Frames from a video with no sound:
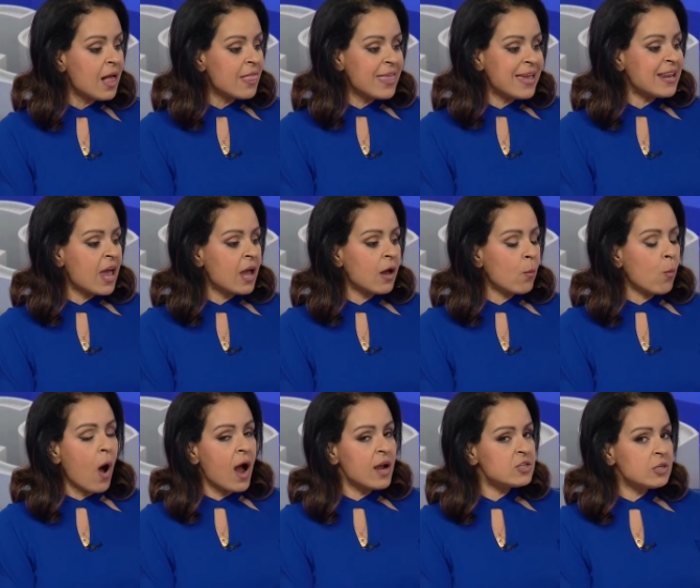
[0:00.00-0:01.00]
then
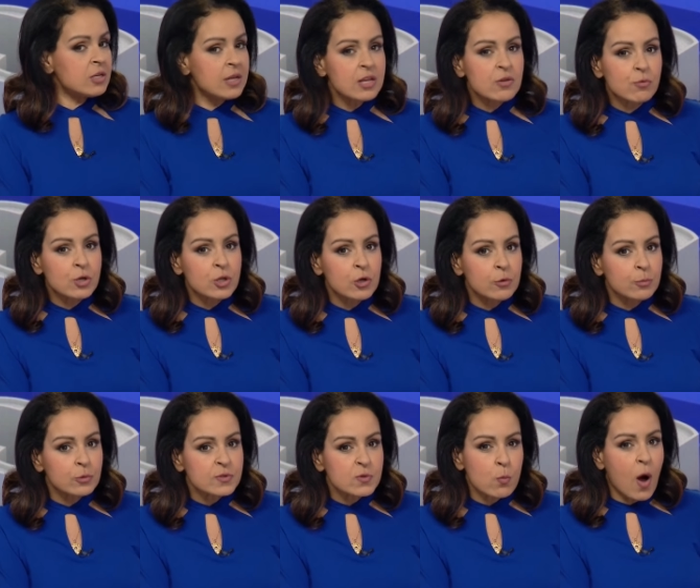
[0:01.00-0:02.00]
why do you need
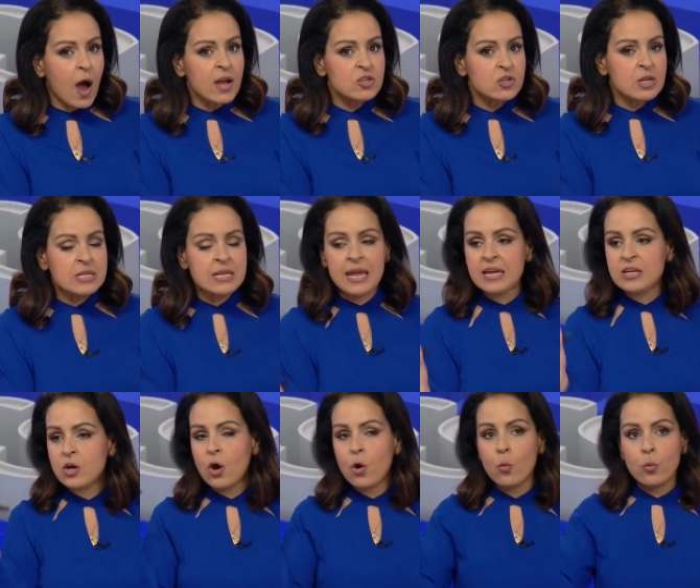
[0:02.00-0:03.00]
renewables? Why do you
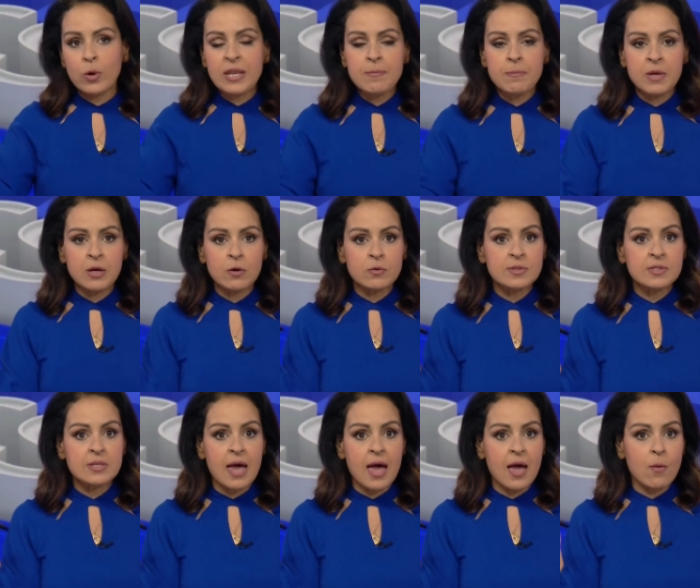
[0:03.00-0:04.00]
need
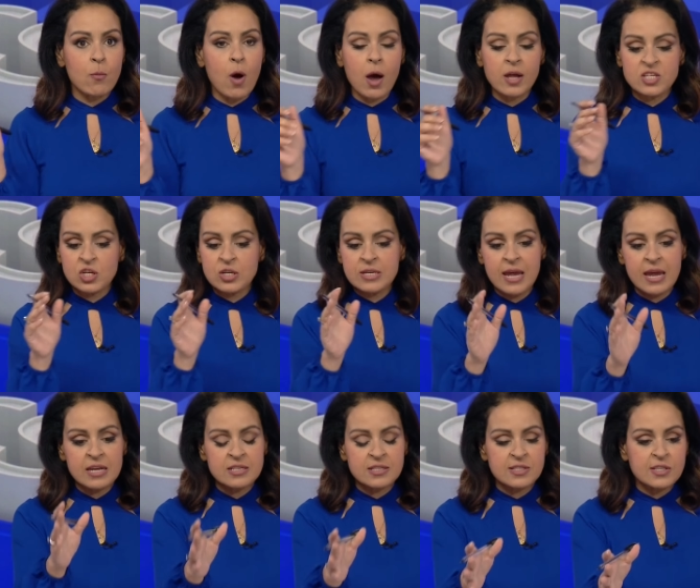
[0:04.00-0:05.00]
windmills? Uh, why do you
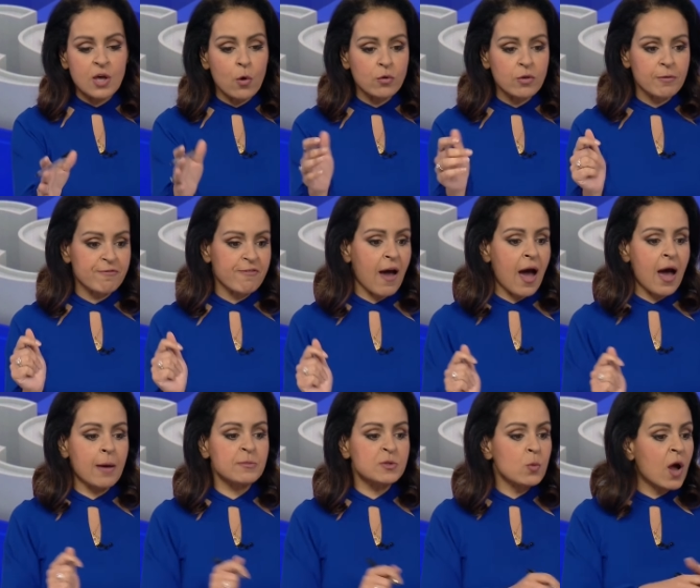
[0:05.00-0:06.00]
need solar
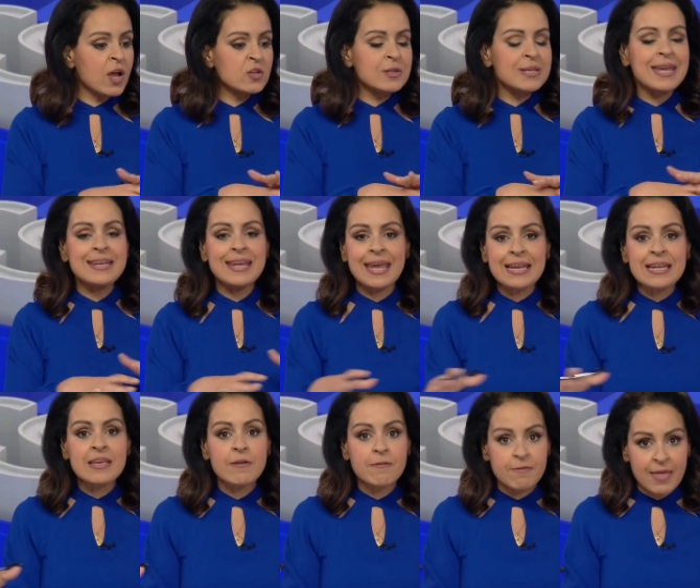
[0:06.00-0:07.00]
farms? Why do you need
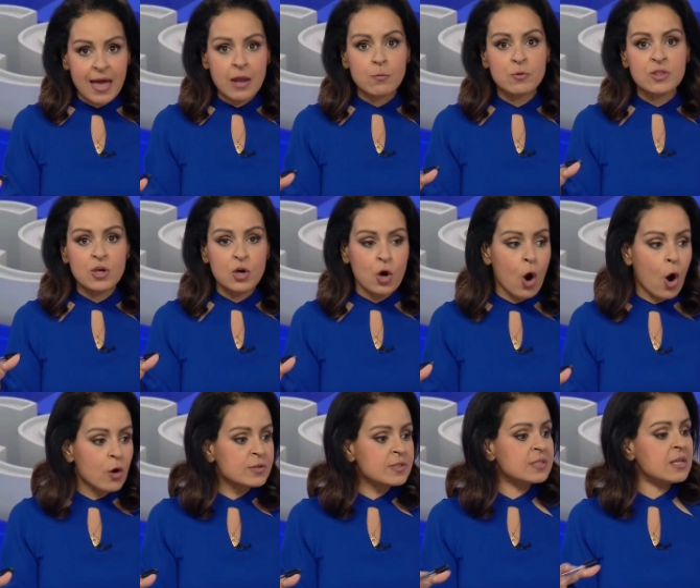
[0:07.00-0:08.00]
any of that with the
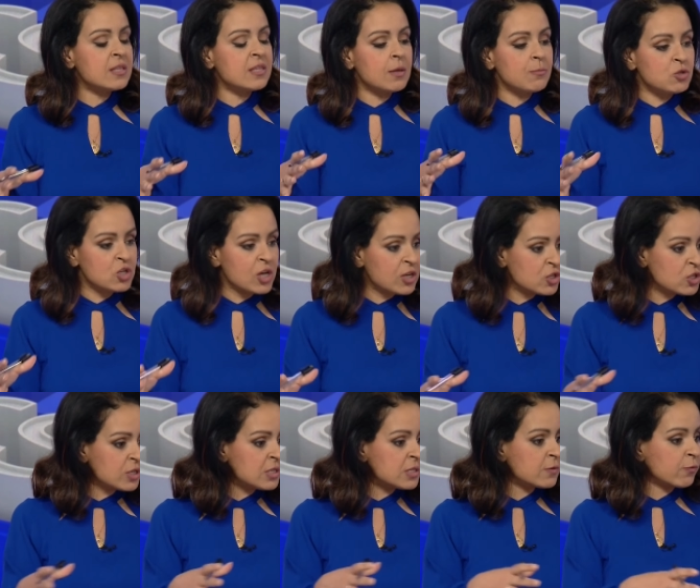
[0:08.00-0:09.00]
cost and the
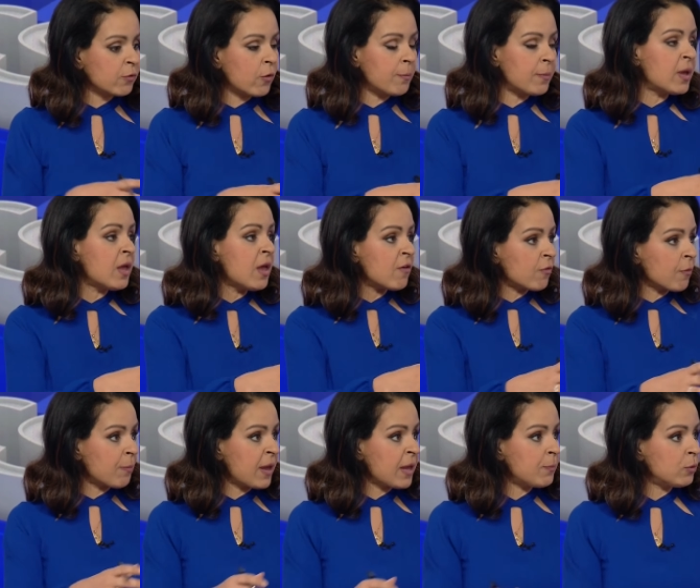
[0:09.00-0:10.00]
objections from,
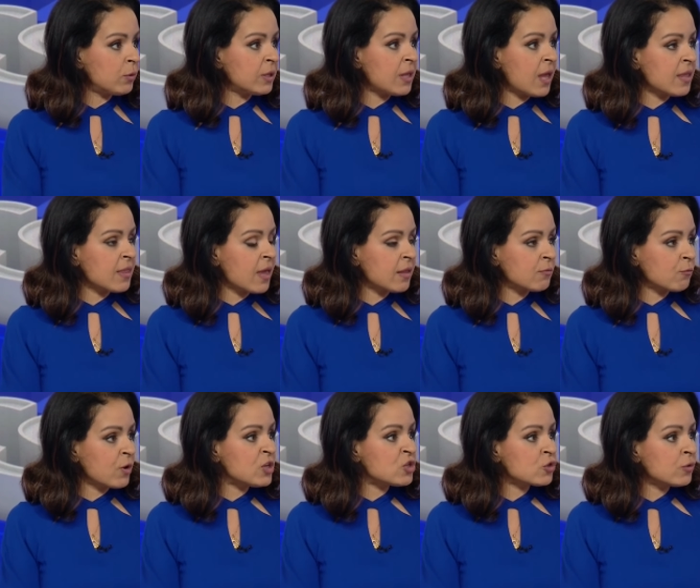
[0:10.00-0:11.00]
from people in, in, in
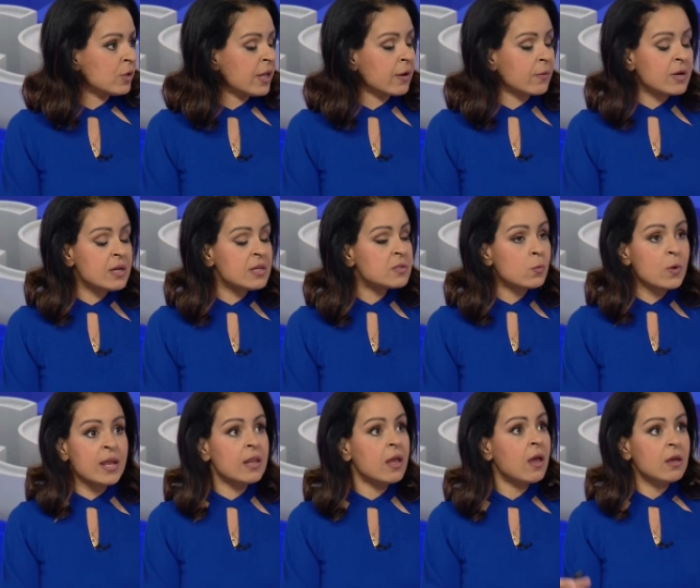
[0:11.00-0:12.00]
well, regional areas
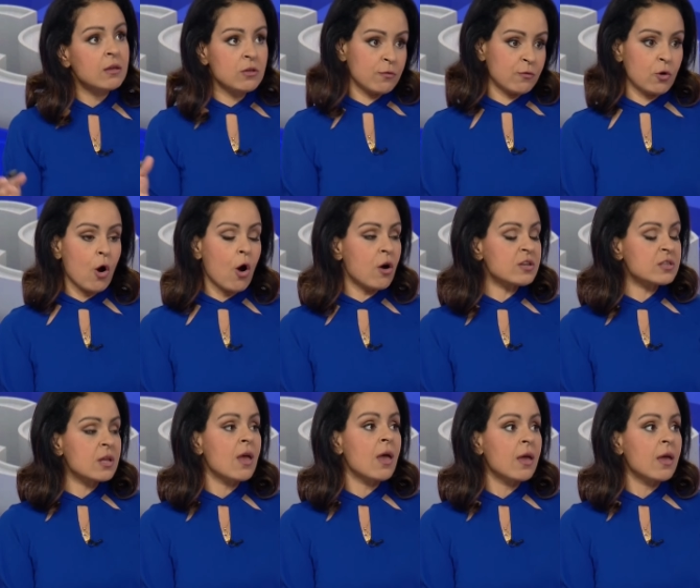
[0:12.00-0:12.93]
when you've got